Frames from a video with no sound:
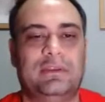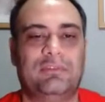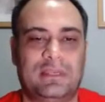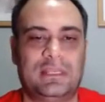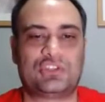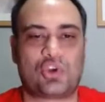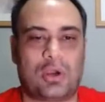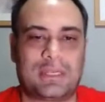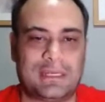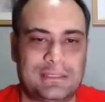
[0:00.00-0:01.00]
We were really
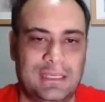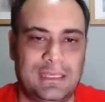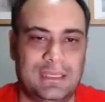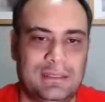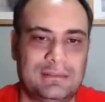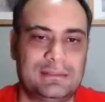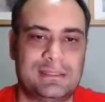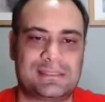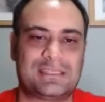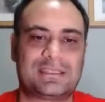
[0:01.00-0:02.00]
shocked at the
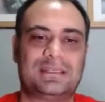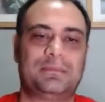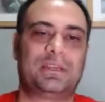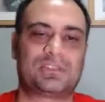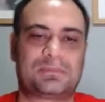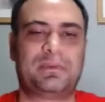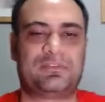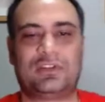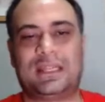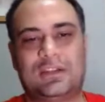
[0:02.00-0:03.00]
decision, because
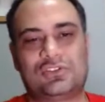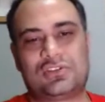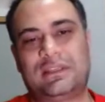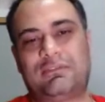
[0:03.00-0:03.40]
before that also there